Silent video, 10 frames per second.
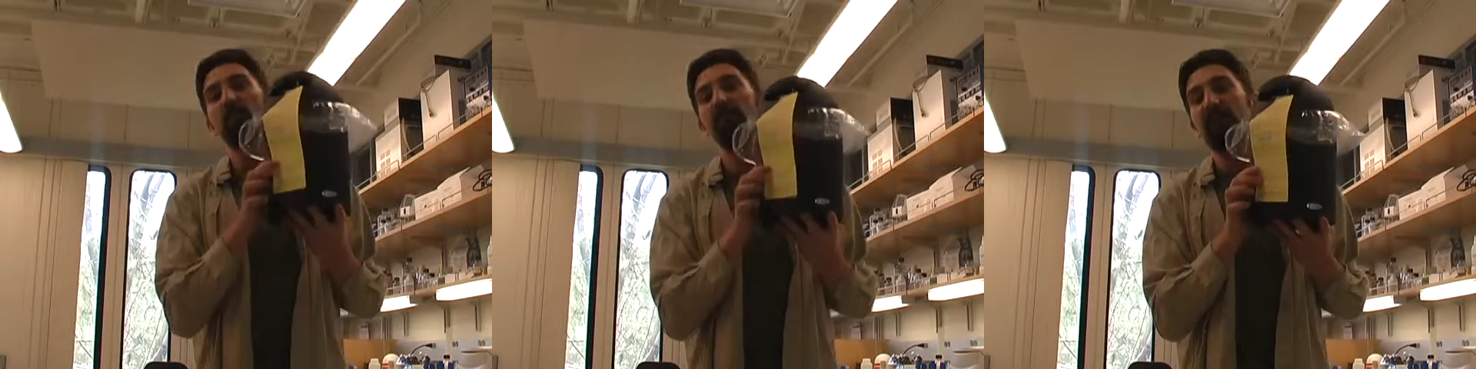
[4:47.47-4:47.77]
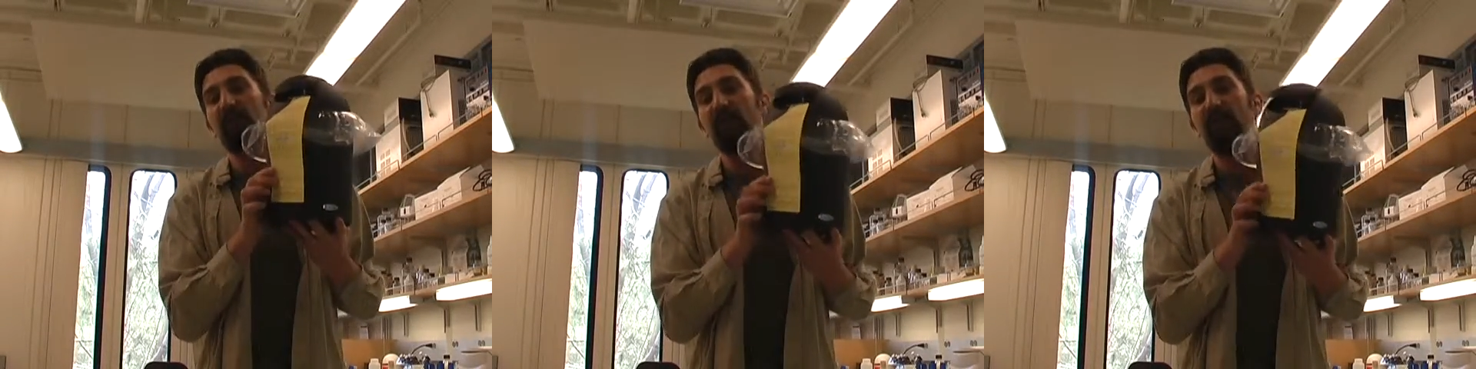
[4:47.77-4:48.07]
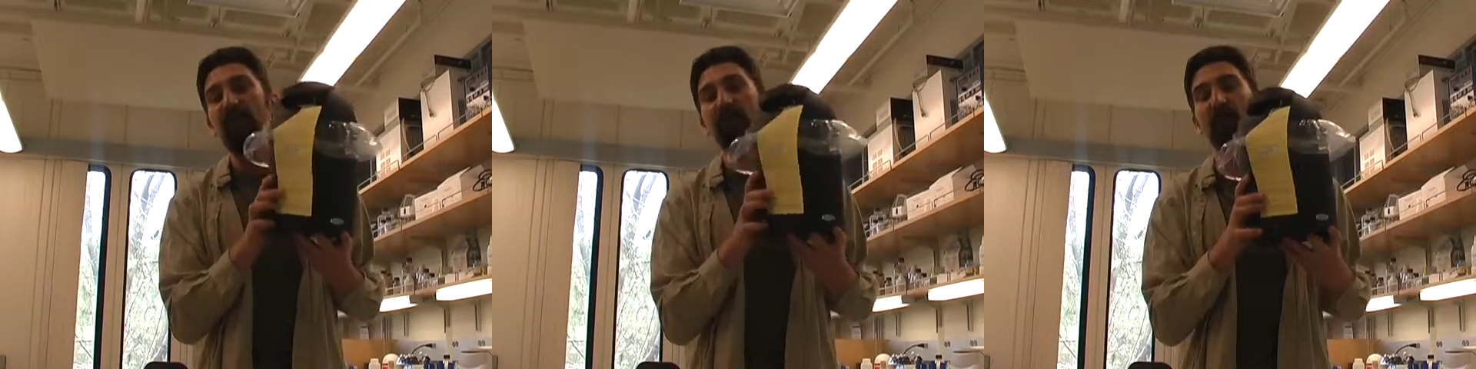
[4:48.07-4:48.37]
we shall
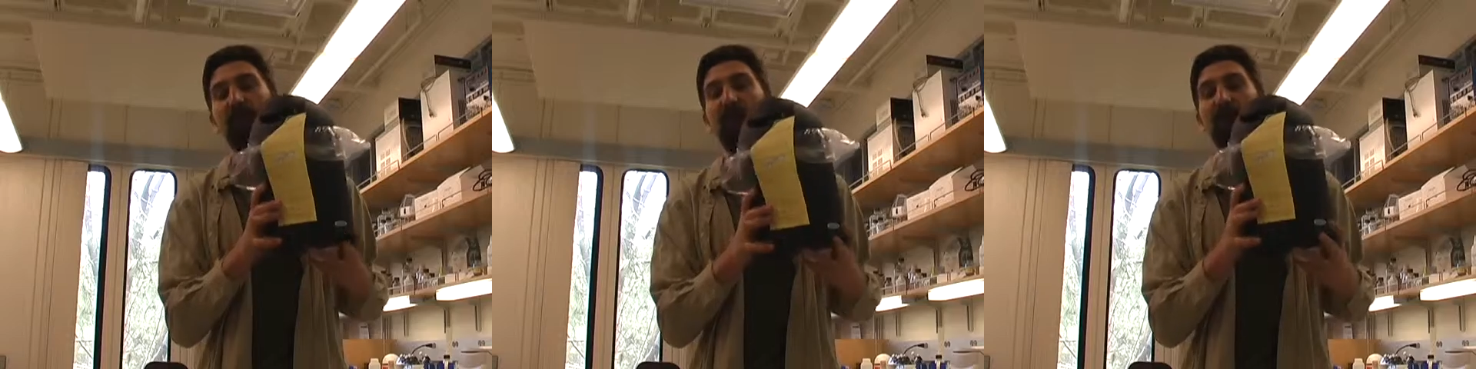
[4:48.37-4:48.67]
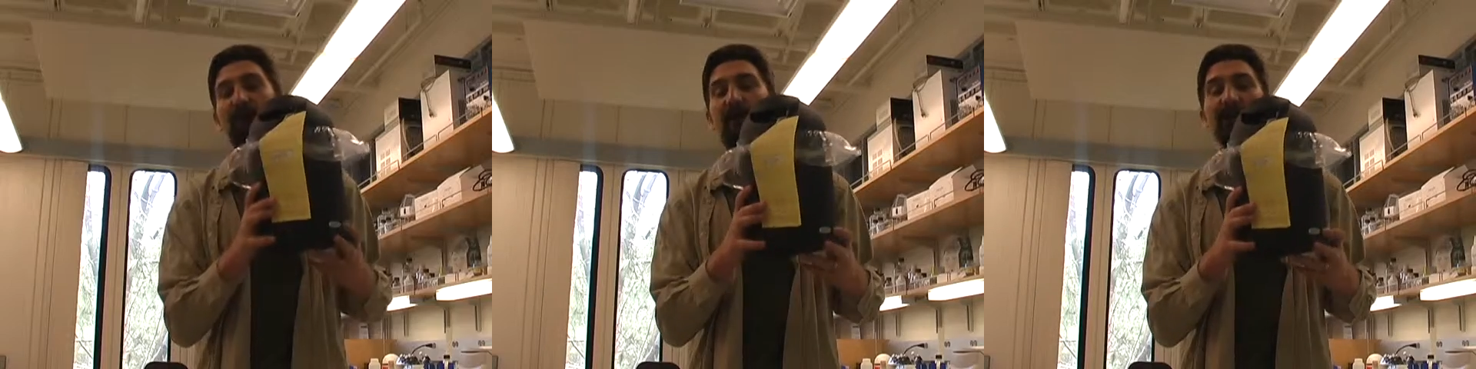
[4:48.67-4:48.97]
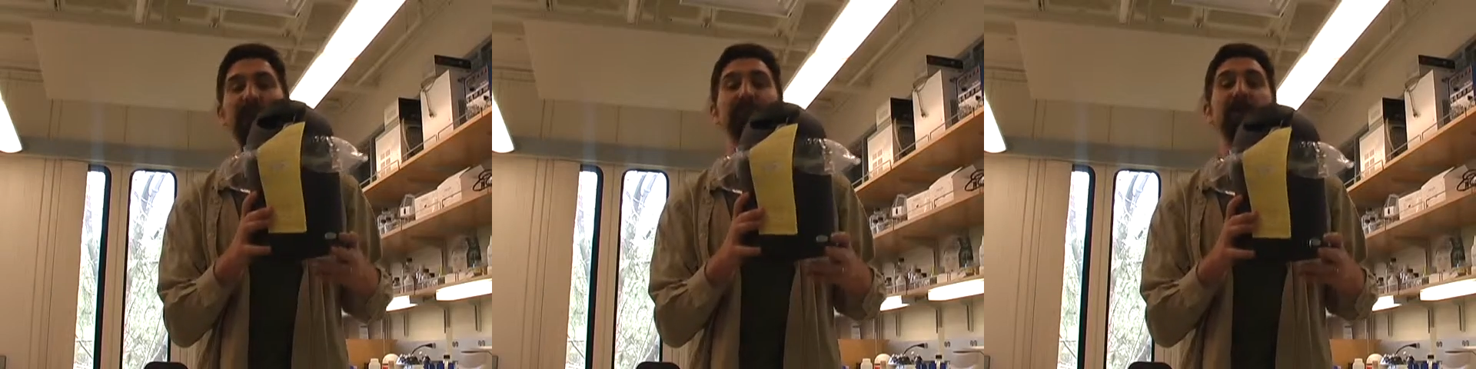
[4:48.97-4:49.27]
arrange for a pickup
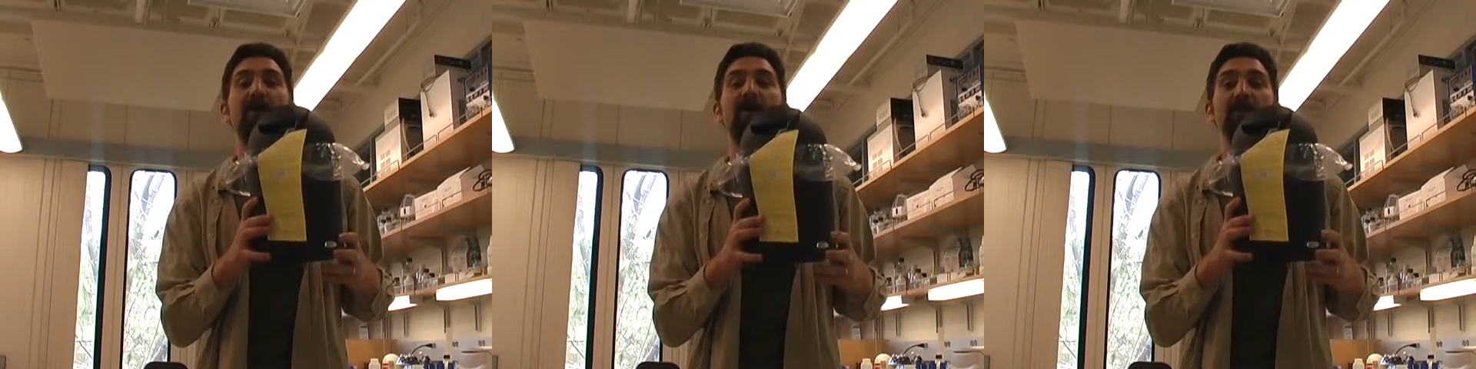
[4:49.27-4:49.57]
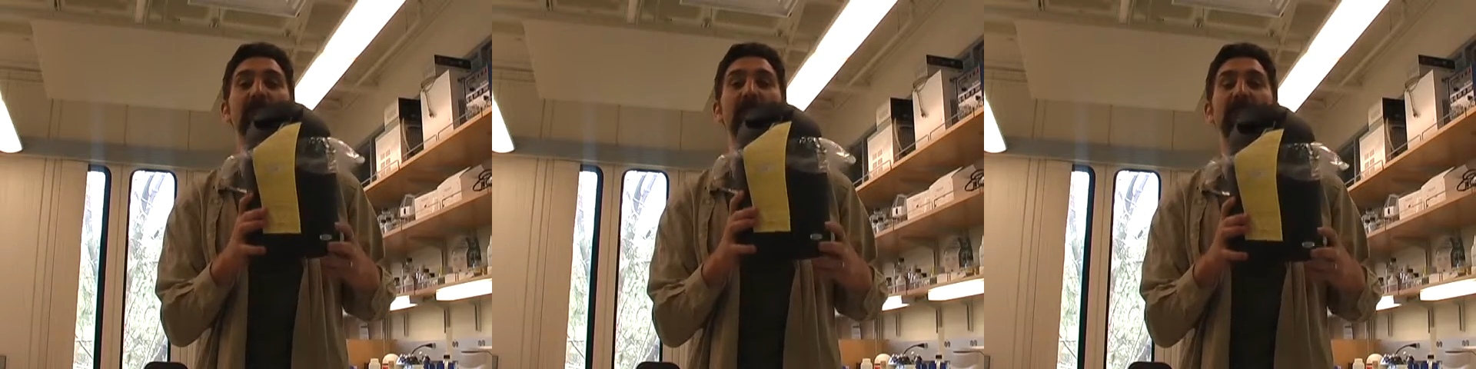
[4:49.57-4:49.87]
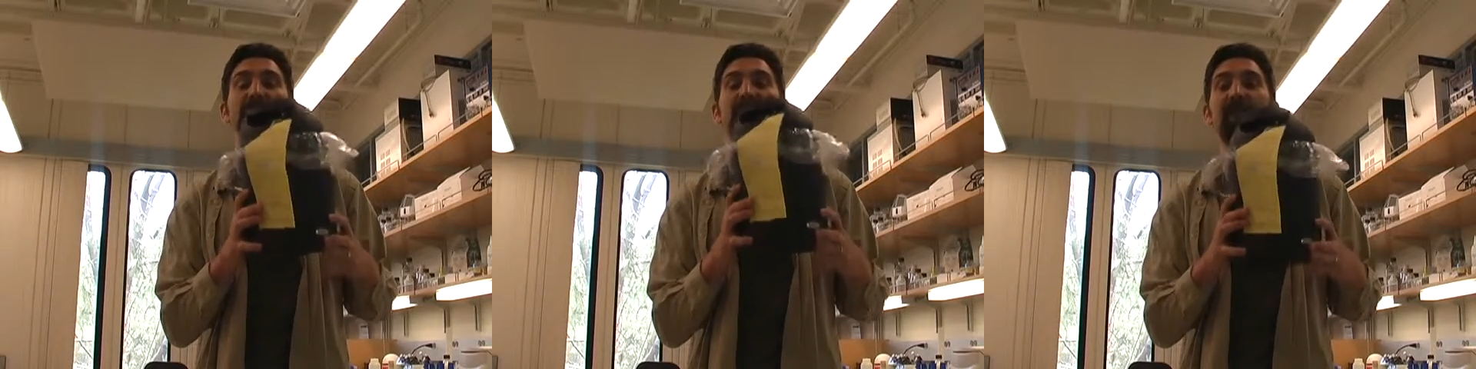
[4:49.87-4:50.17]
of this biohazard
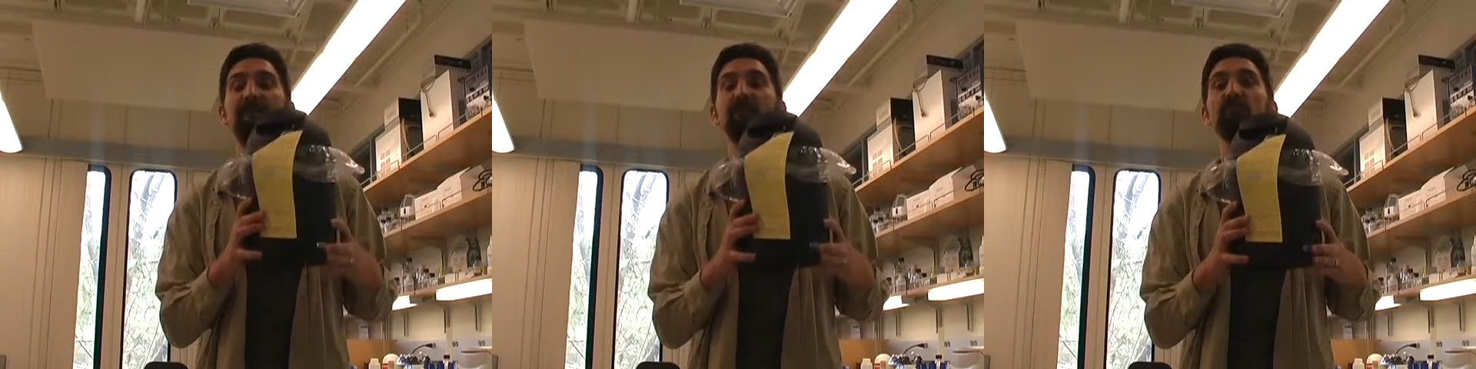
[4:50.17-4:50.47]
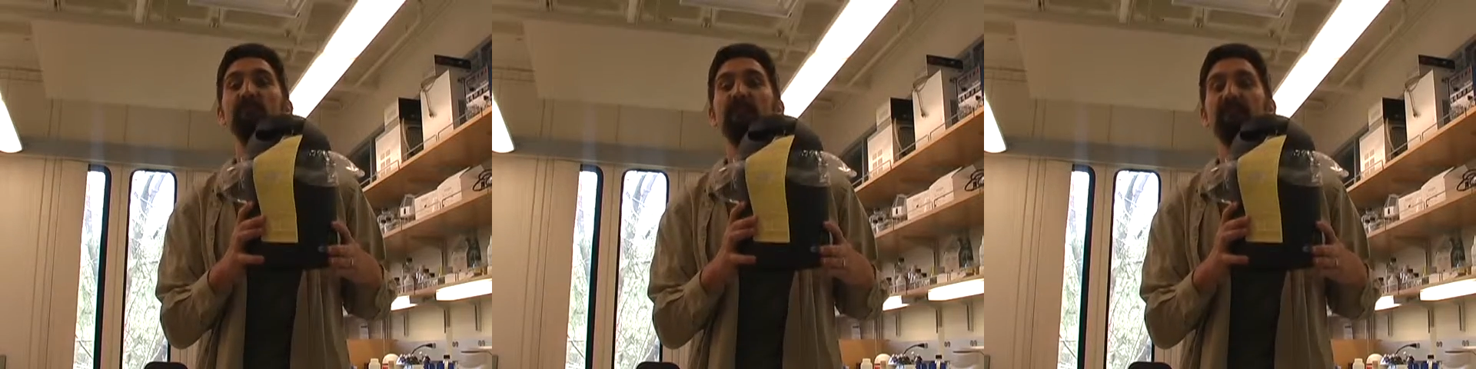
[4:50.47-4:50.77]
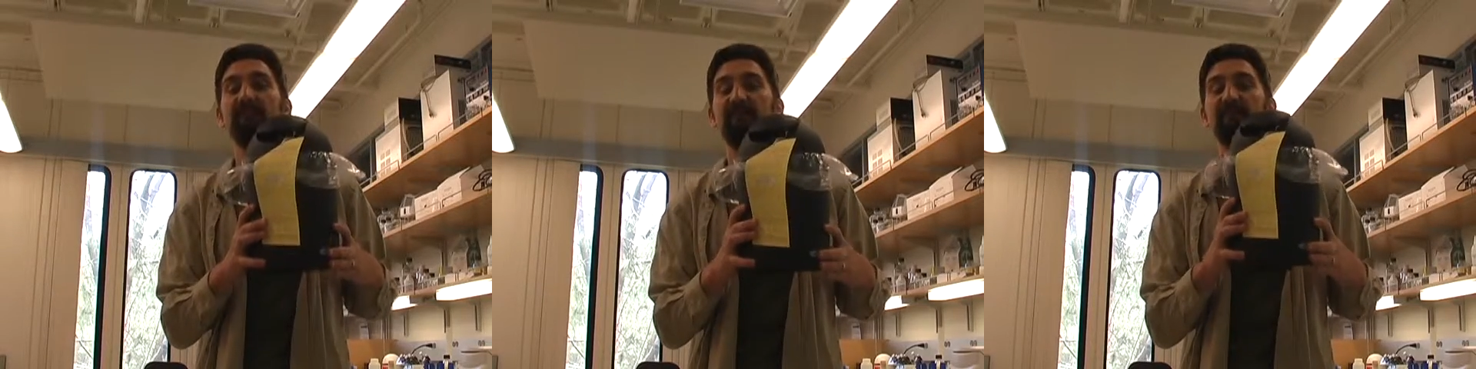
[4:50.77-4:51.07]
waste by the
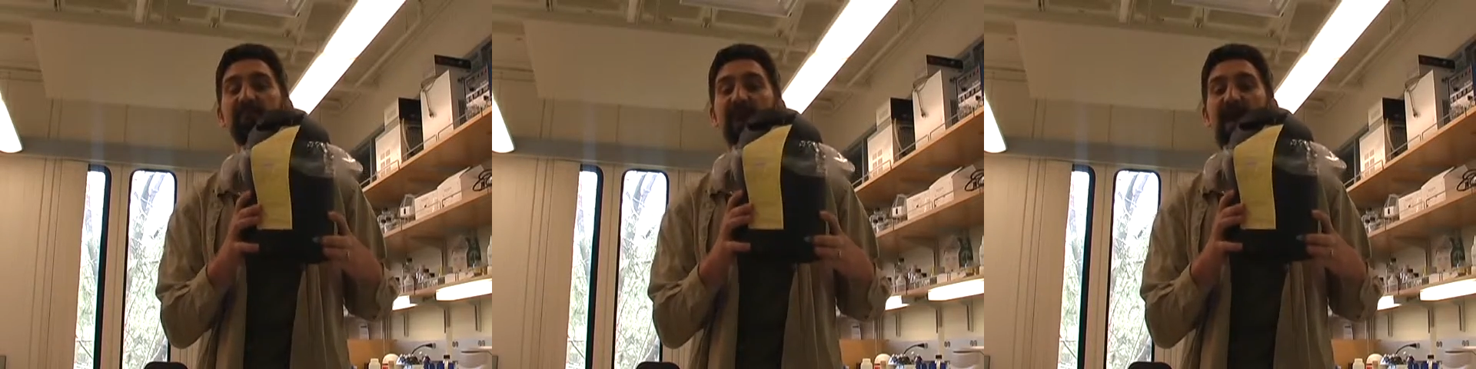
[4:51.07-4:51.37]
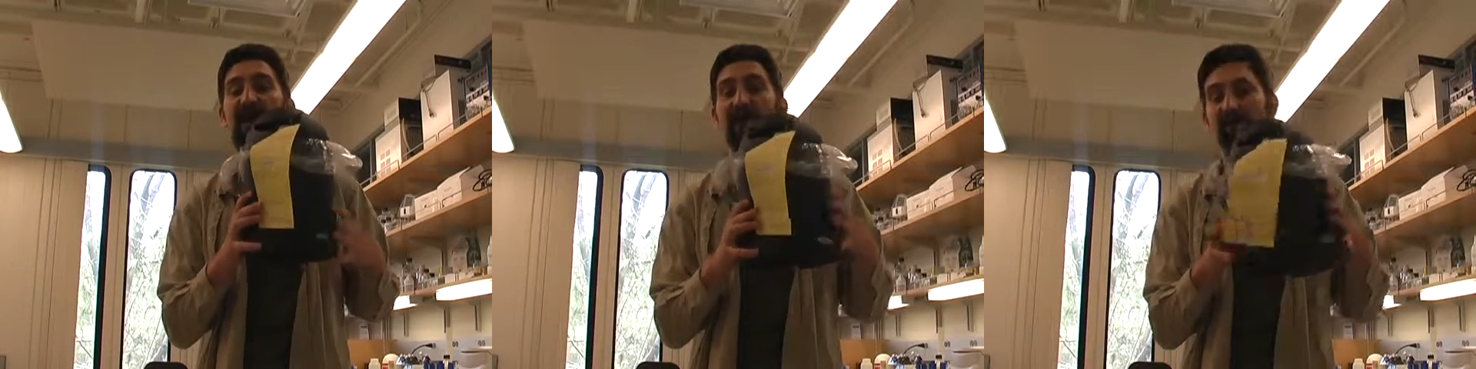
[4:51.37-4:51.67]
UCSD staff.